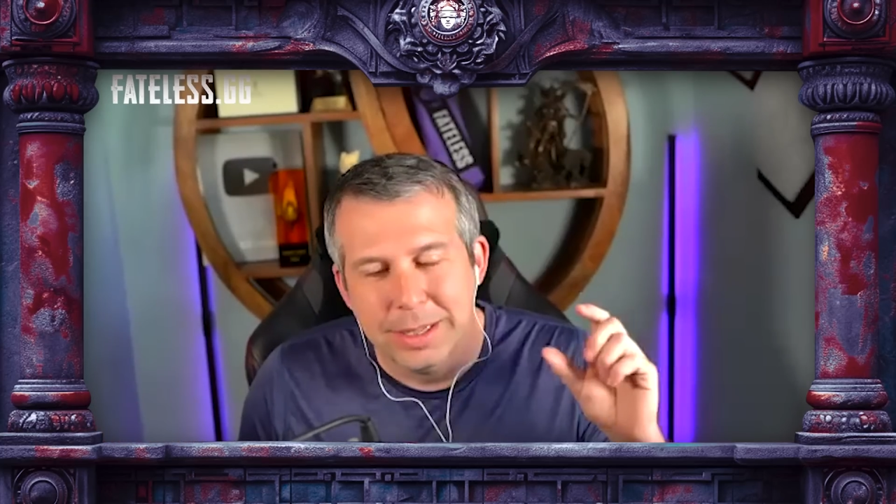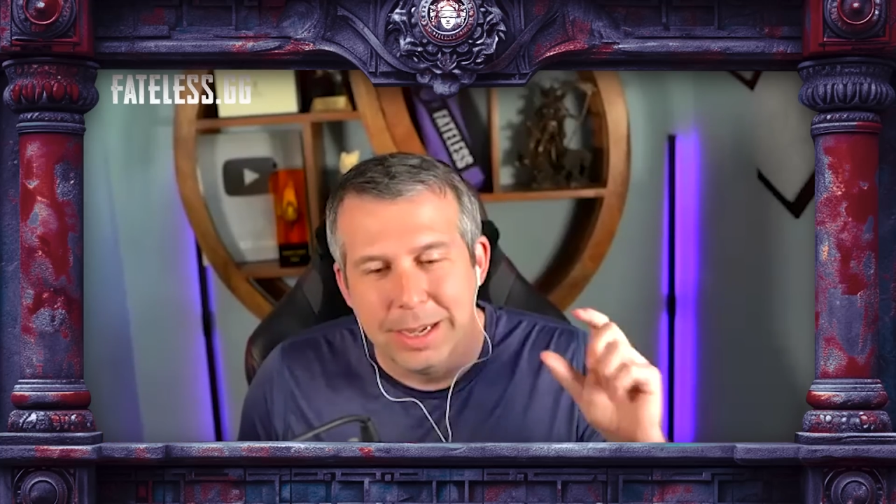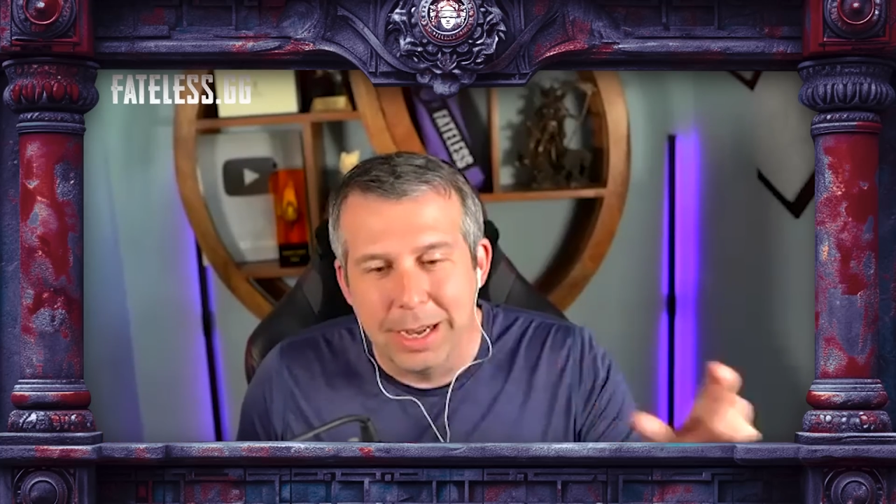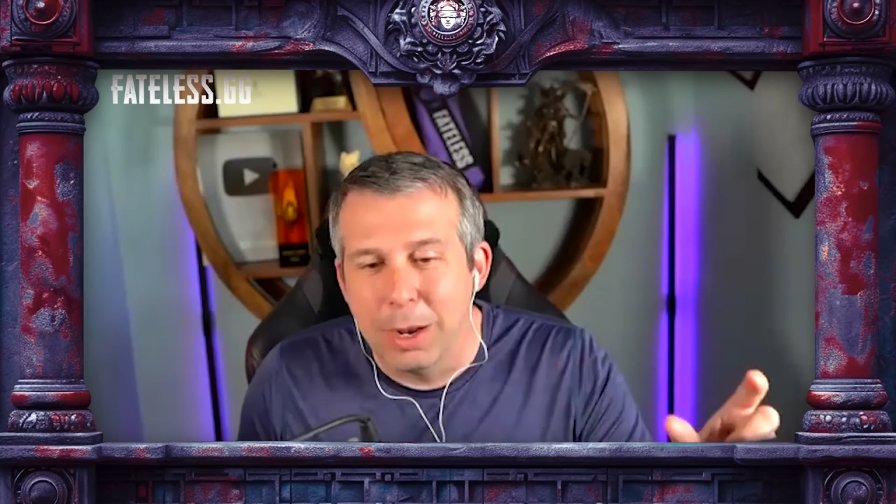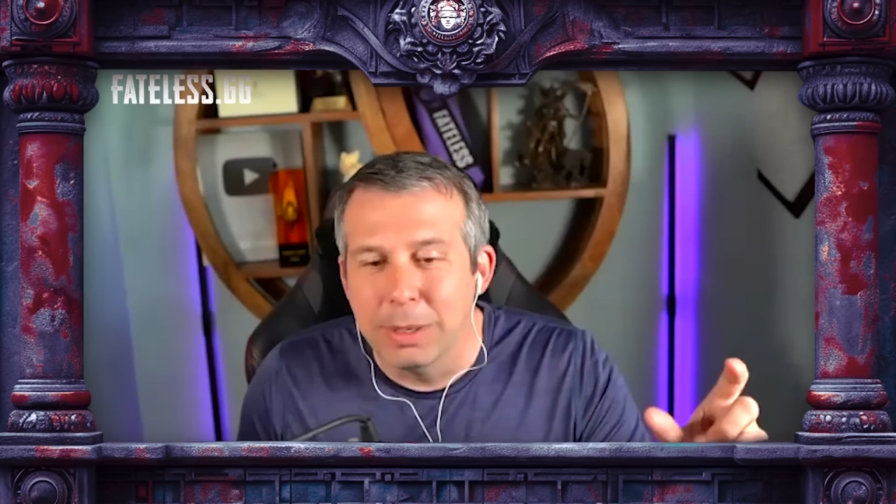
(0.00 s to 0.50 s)

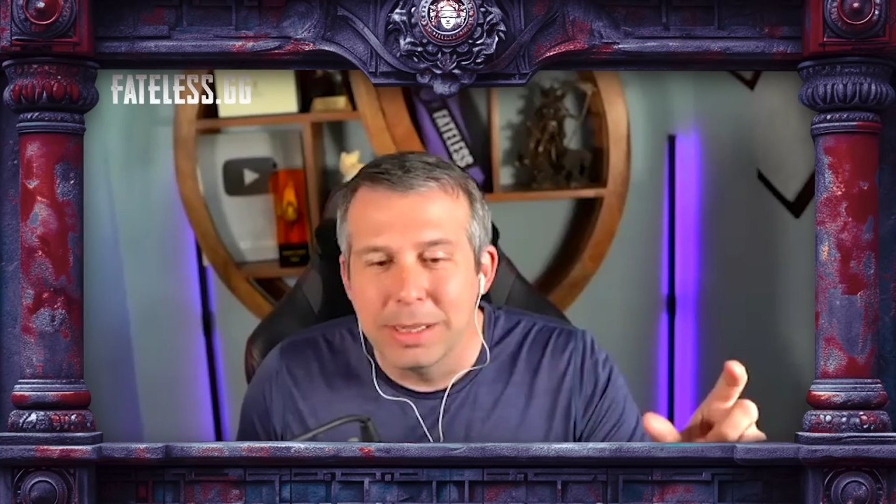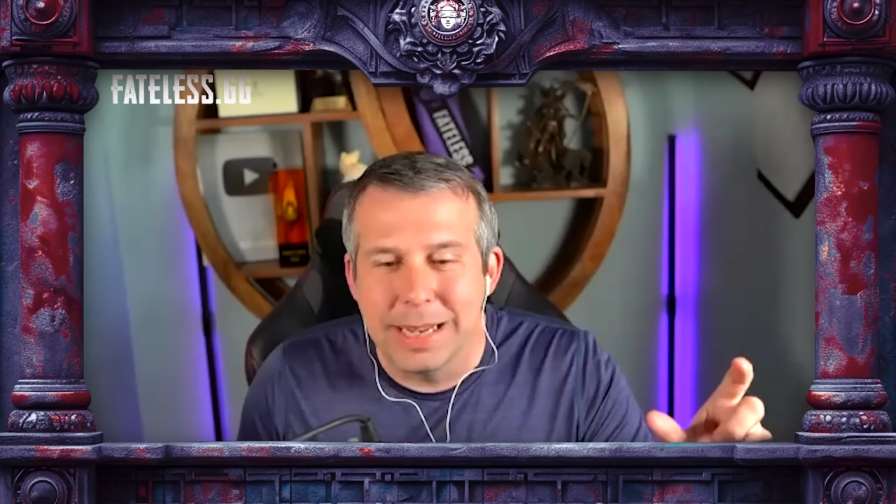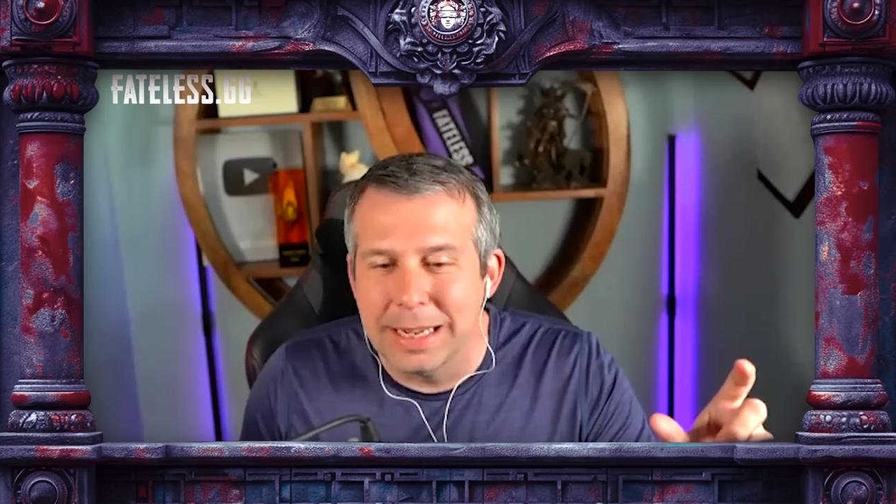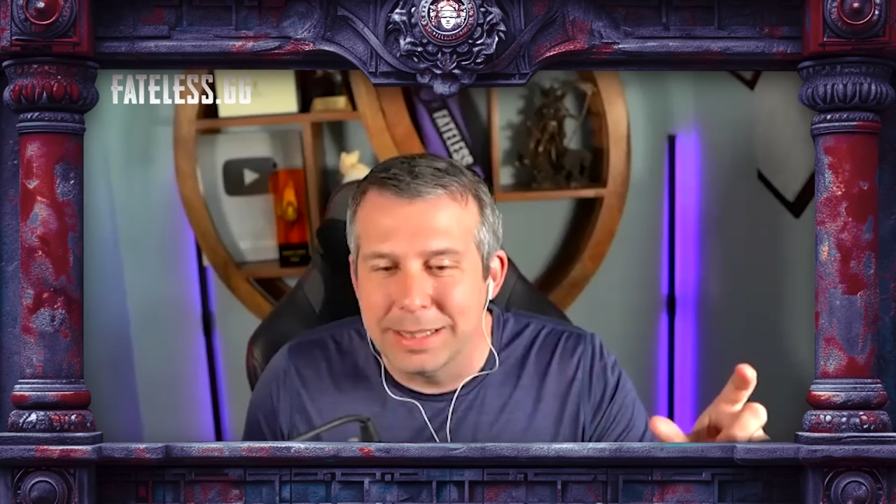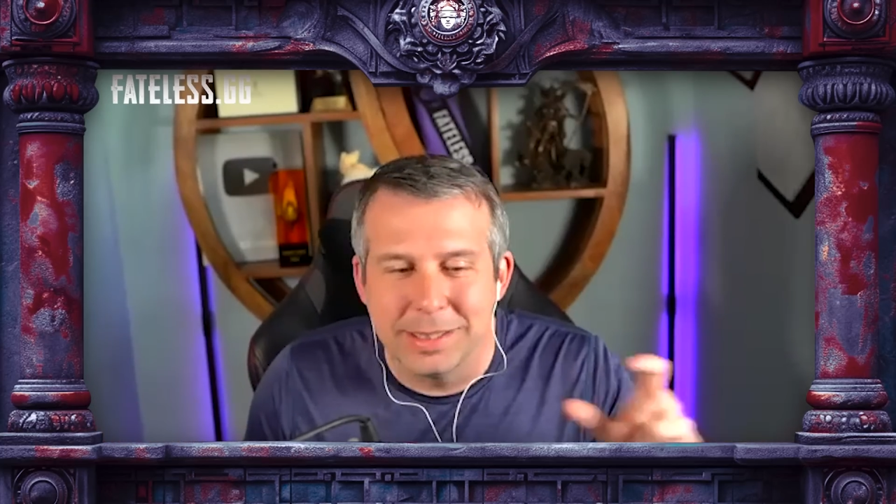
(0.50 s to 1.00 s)
I know what his
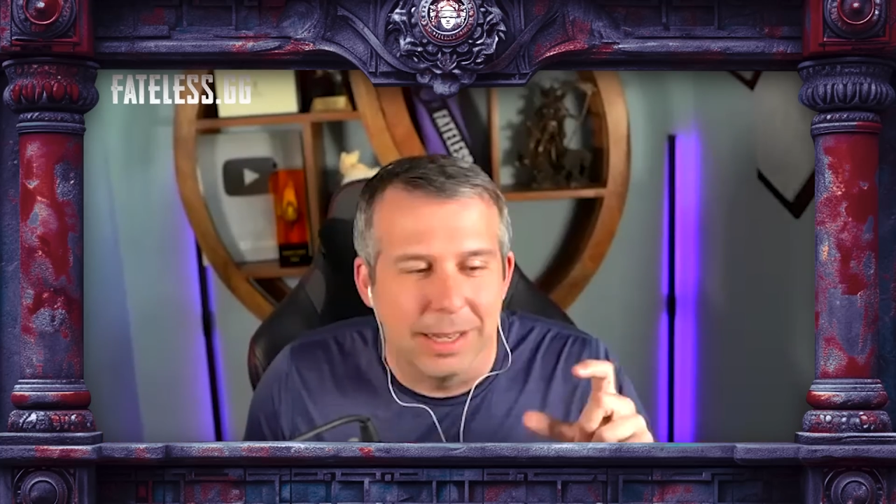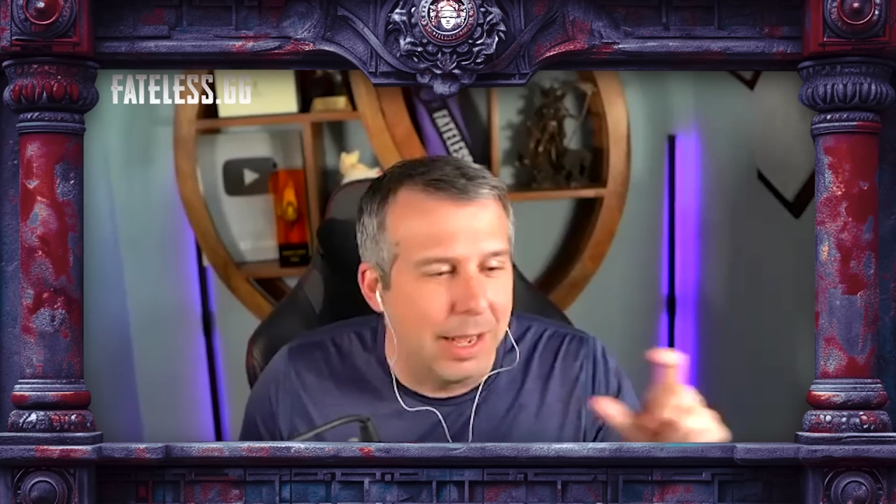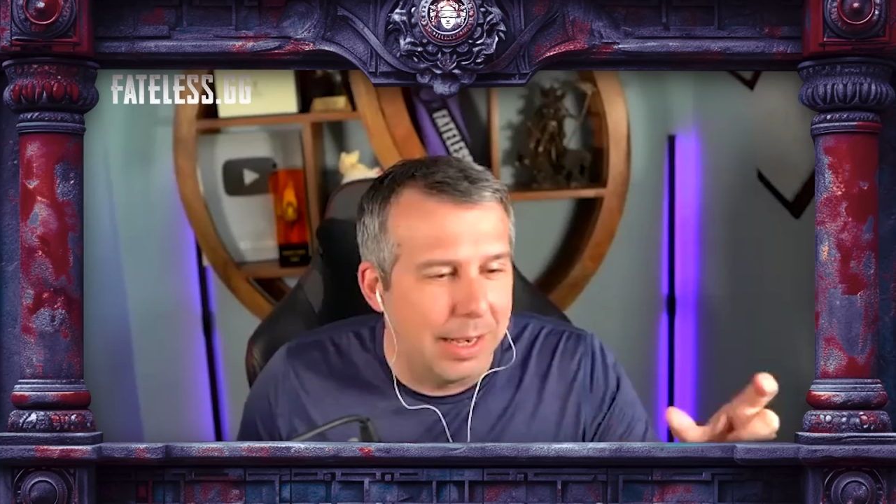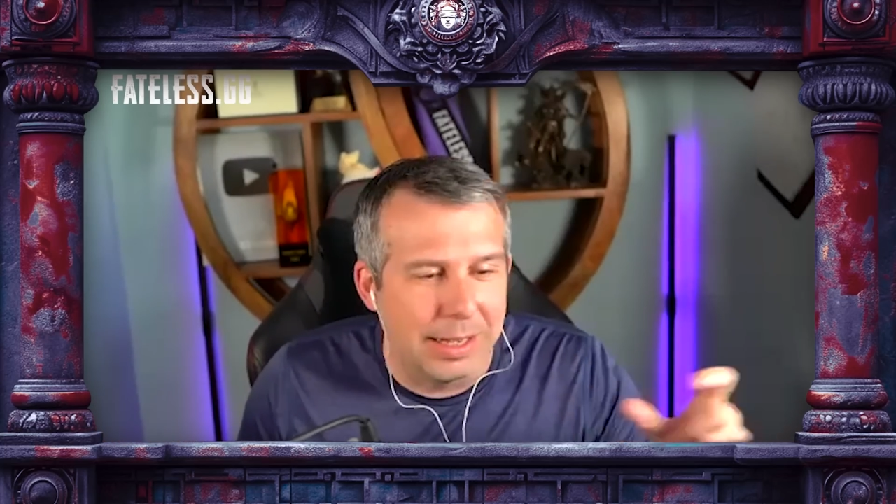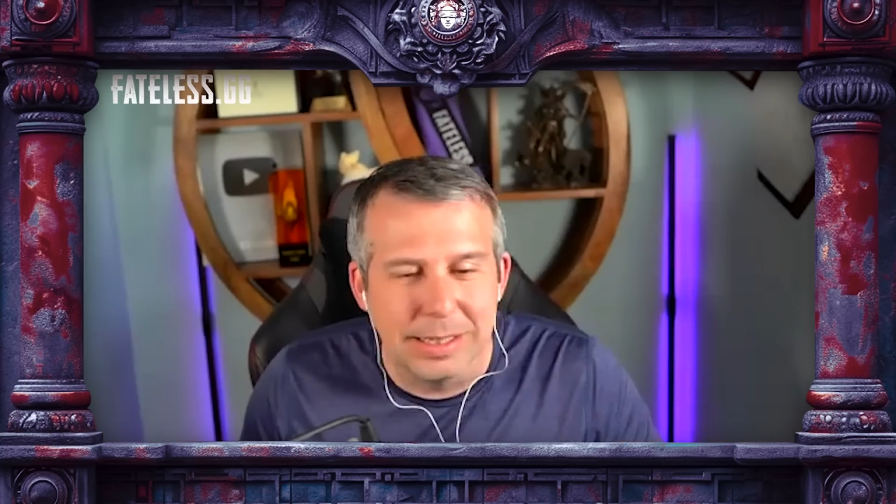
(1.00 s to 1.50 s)
tactics are
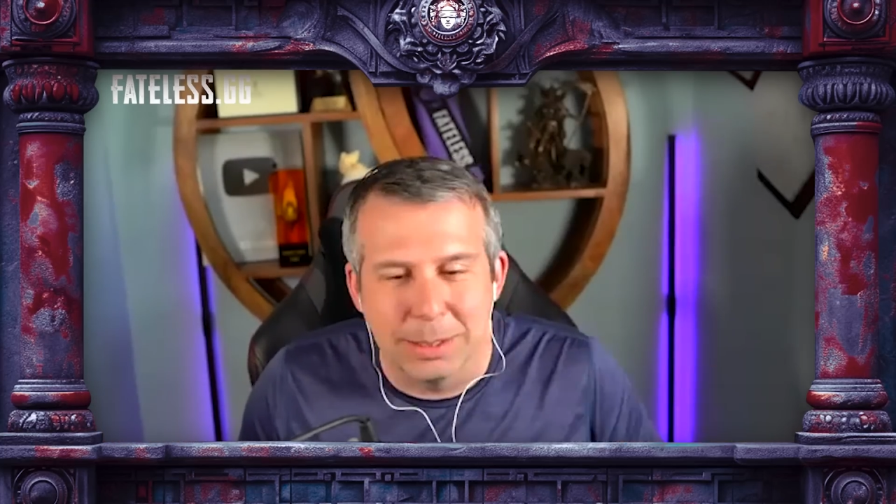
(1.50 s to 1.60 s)
like, and this is